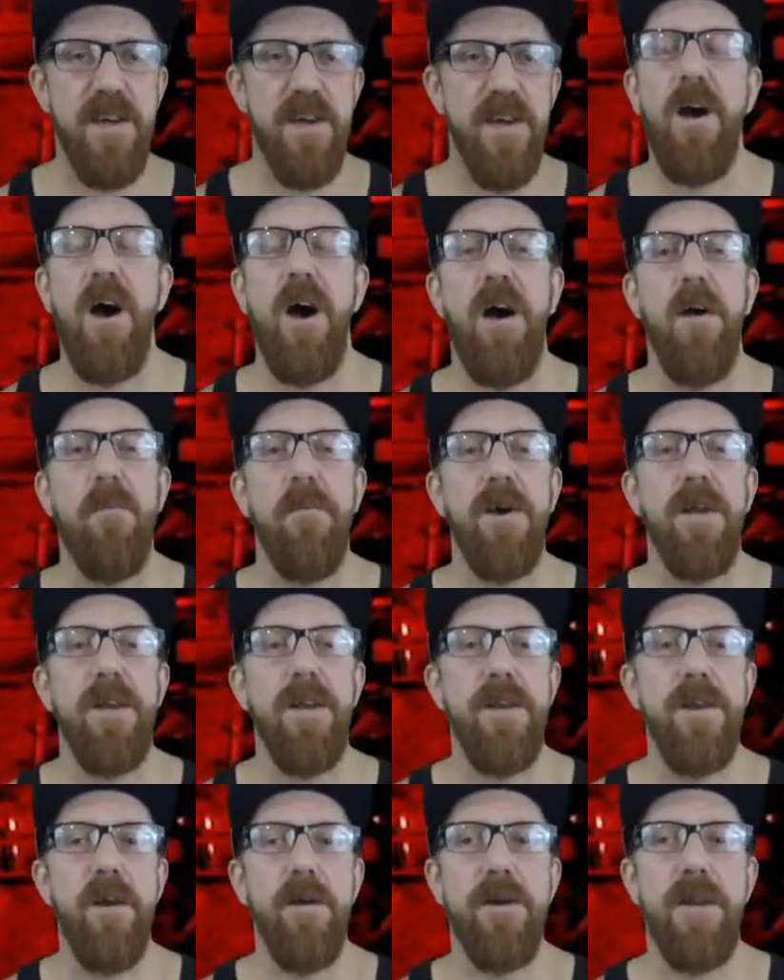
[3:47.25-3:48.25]
Um,
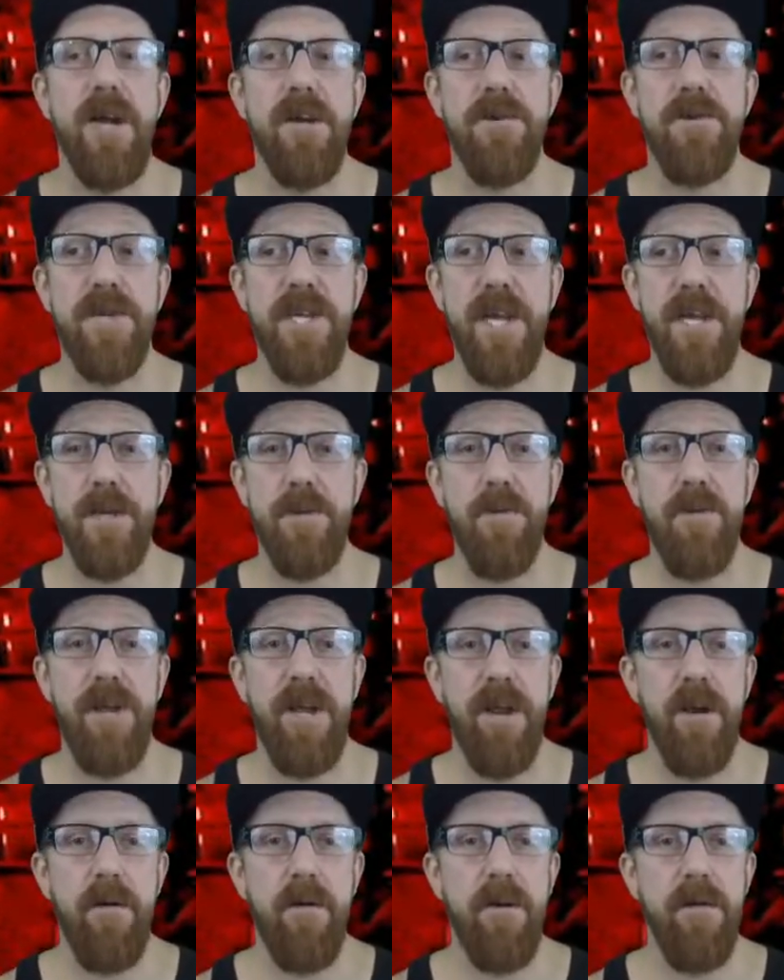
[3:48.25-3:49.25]
but you know, Doctor Satan's
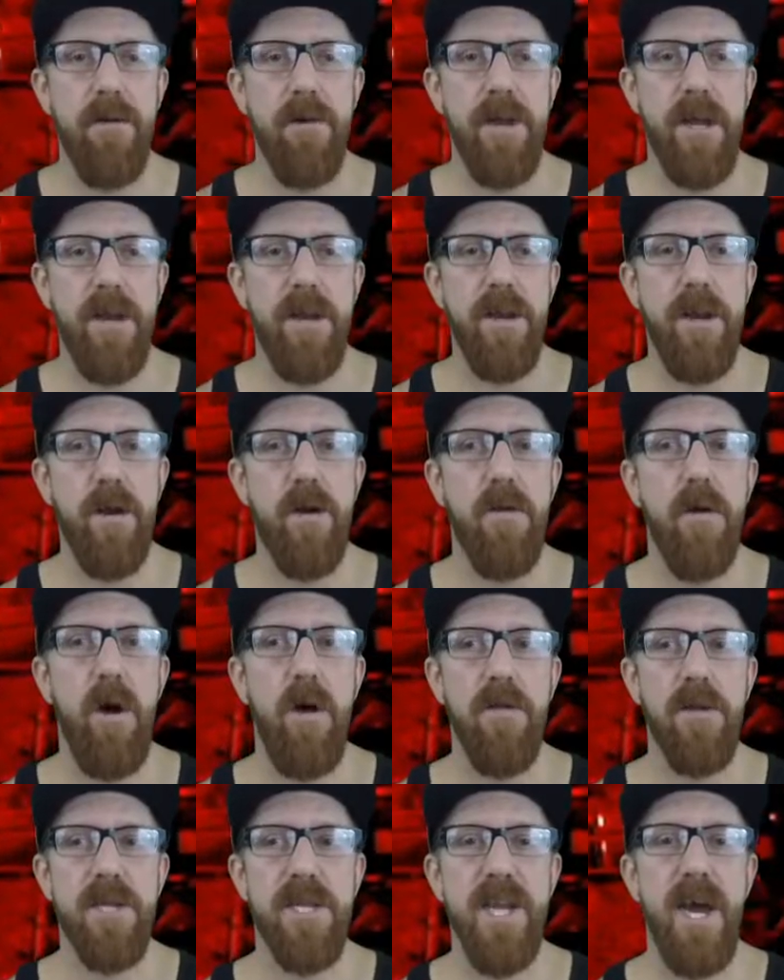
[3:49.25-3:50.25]
really eerie looking. You know,
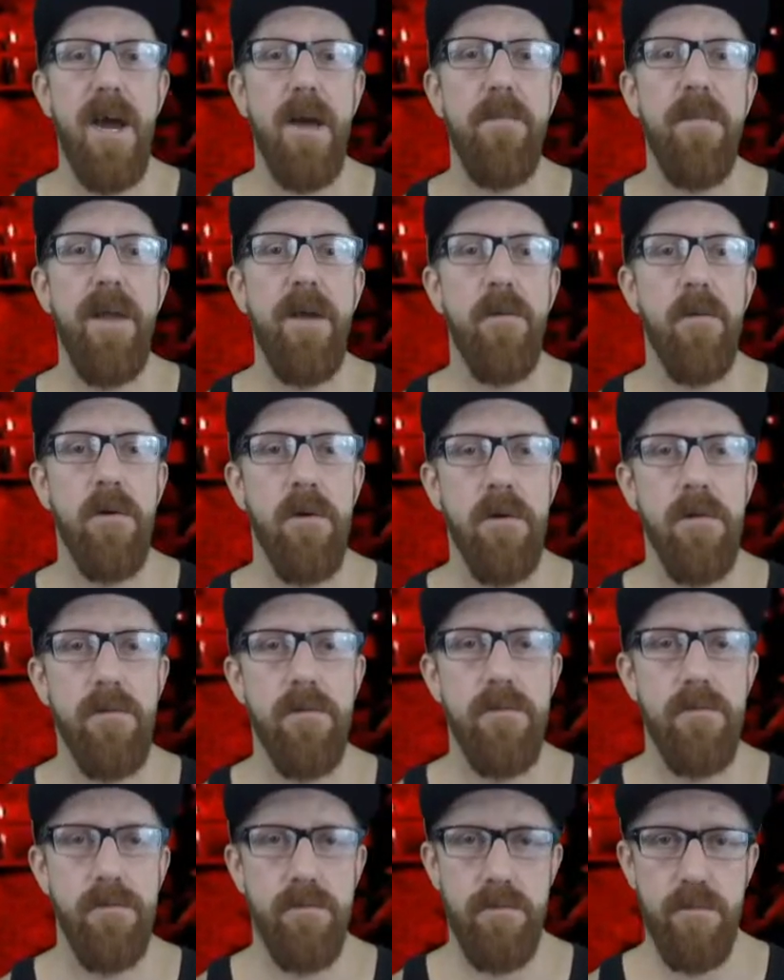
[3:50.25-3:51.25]
all this time they were
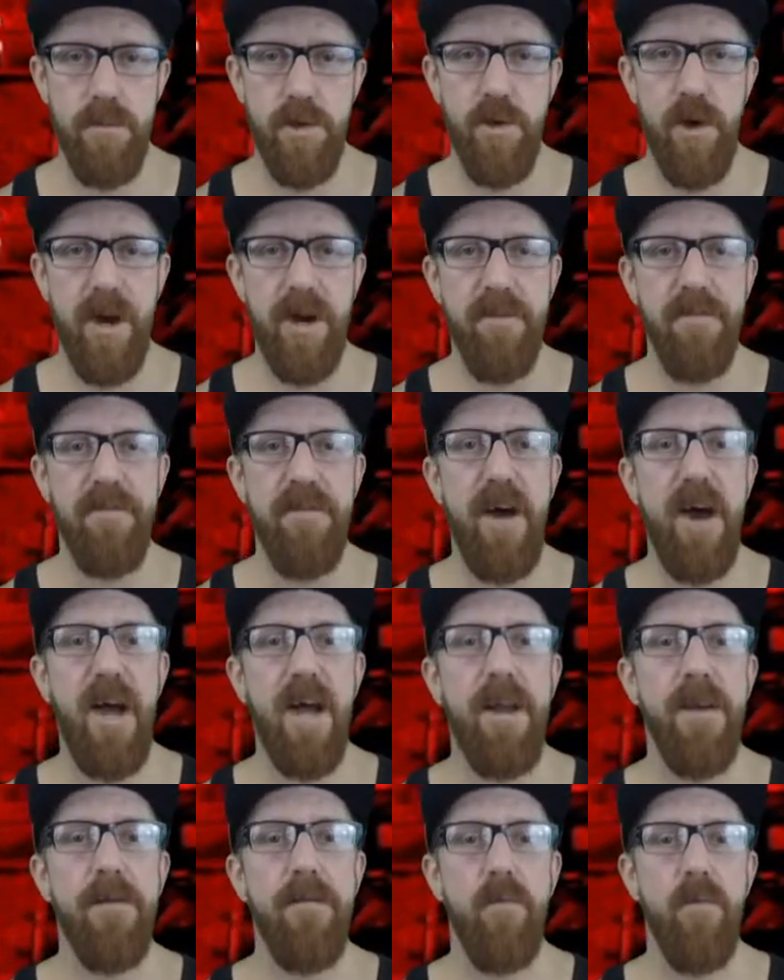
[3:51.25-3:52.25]
trying to
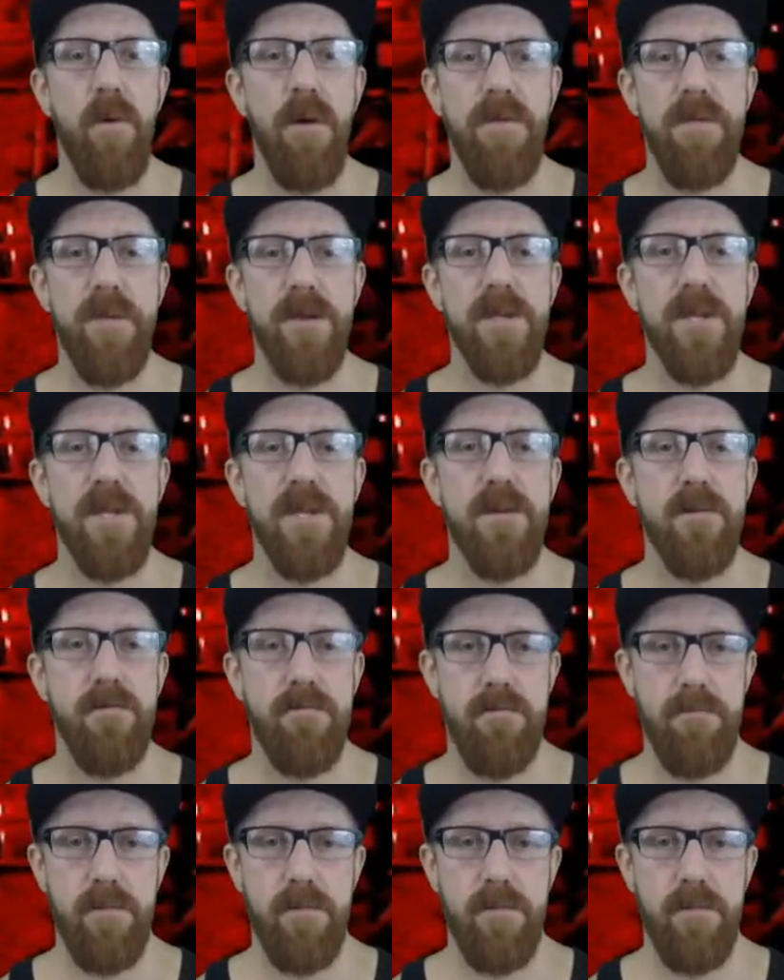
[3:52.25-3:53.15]
find what this